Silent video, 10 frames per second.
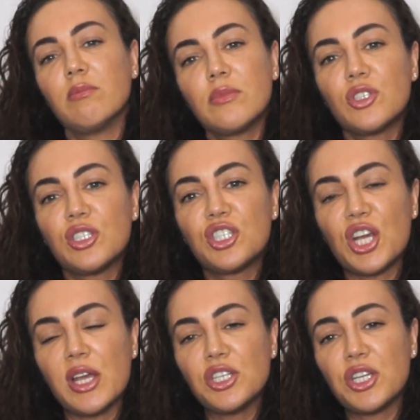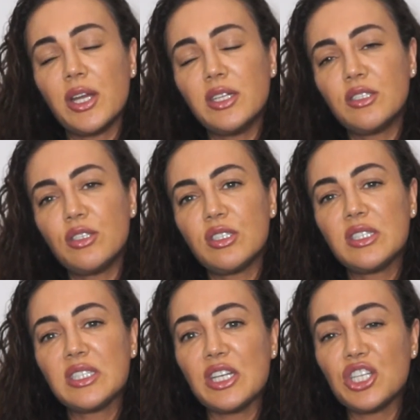Just changing, and it's just
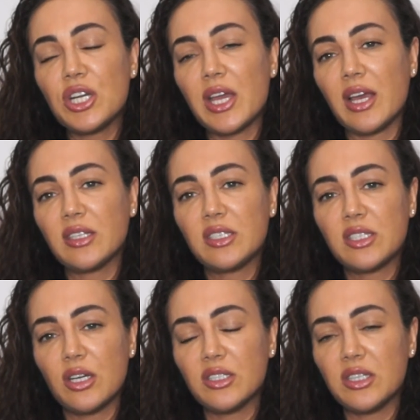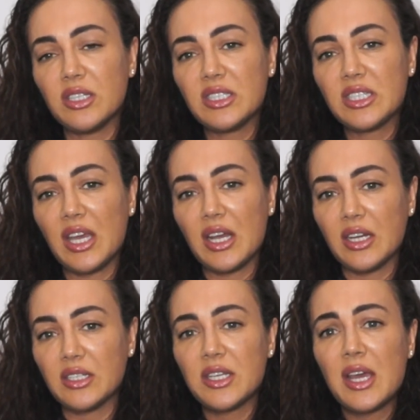essentially exercising the skin
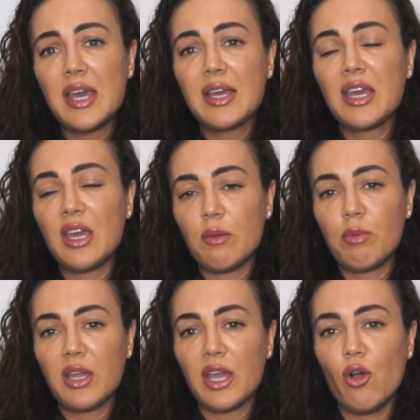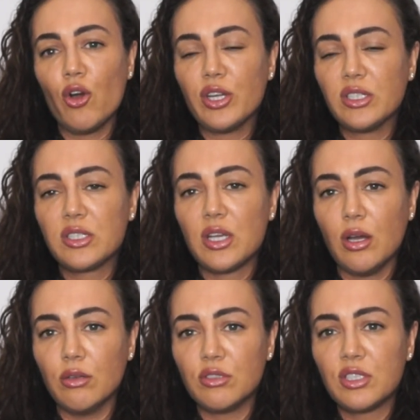and keeping it on its
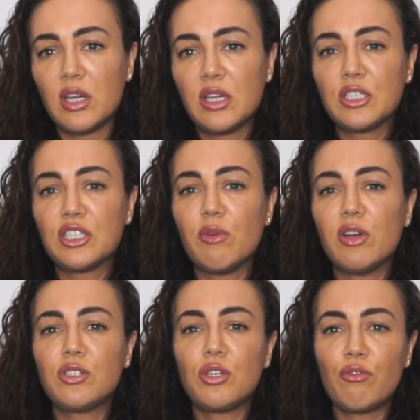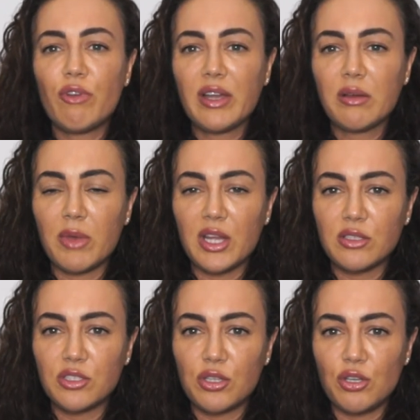toes. So I do
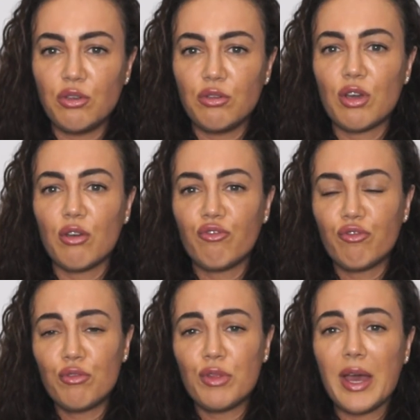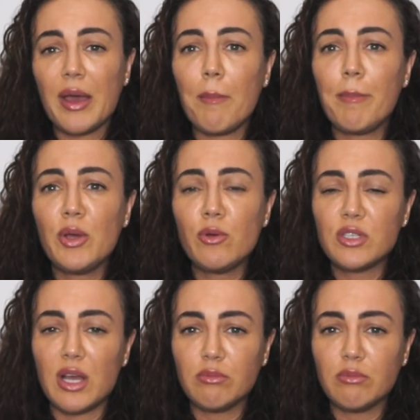recommend that you go through that, build up